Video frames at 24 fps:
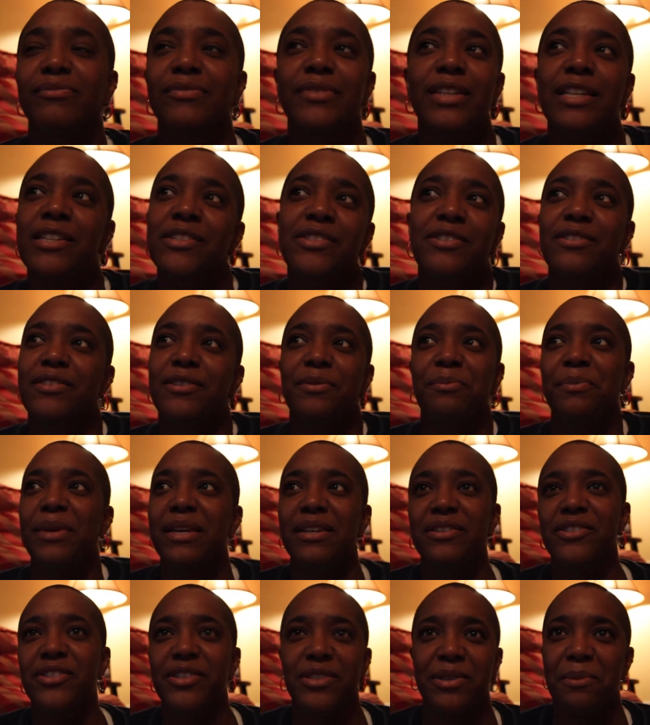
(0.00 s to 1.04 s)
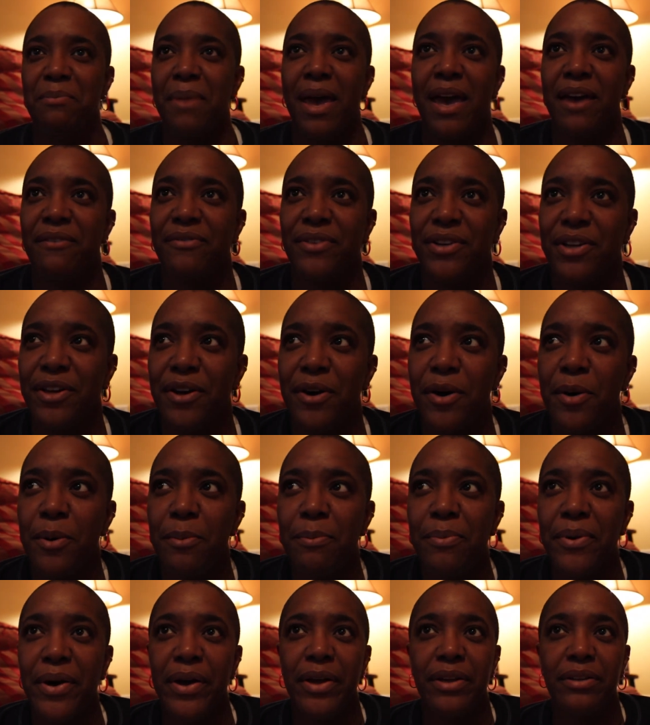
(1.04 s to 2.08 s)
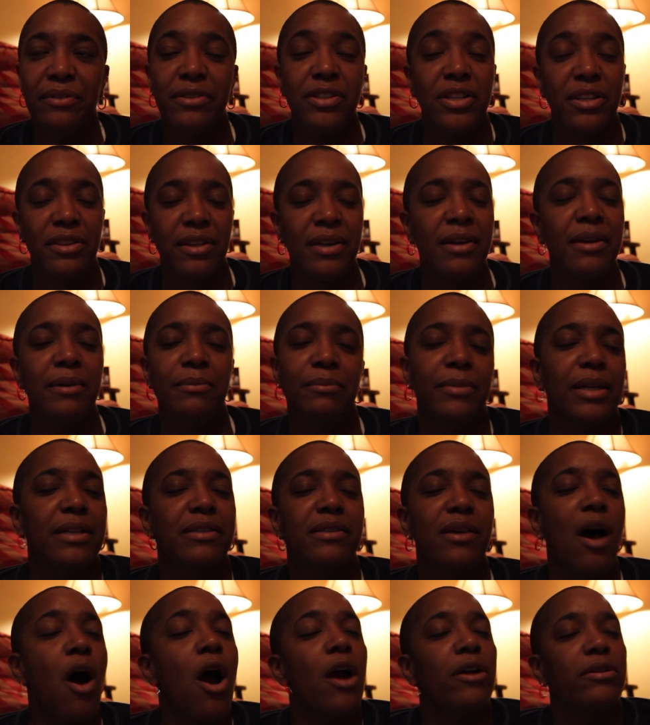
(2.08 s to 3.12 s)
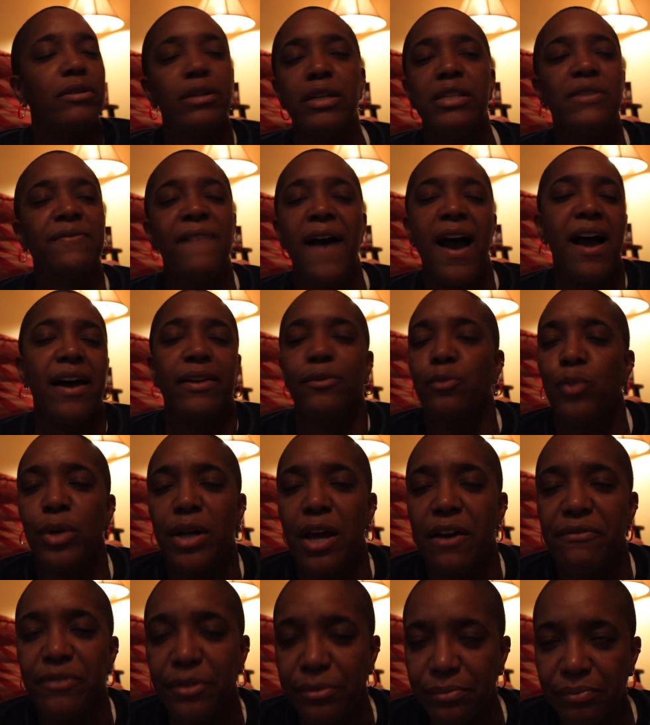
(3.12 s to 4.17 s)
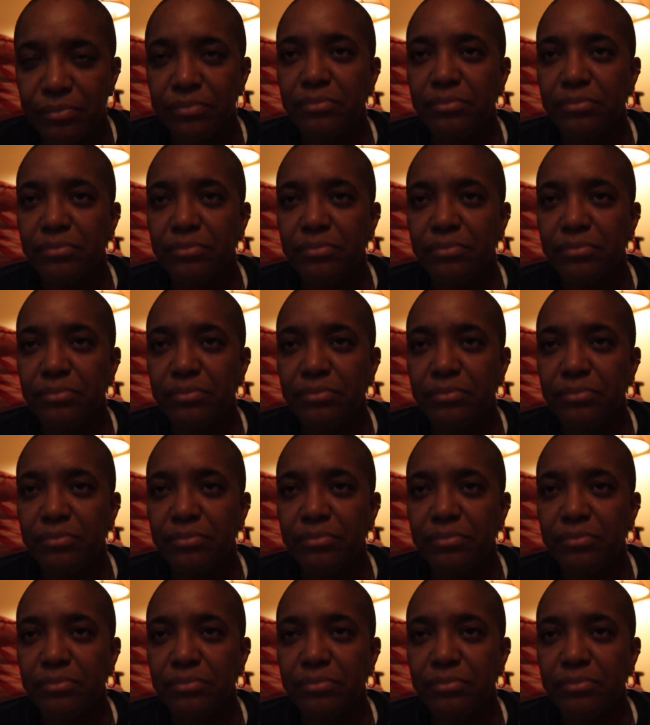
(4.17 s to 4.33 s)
it's to me, it's just a bad video, but to them, it's art. It's fine, whatever.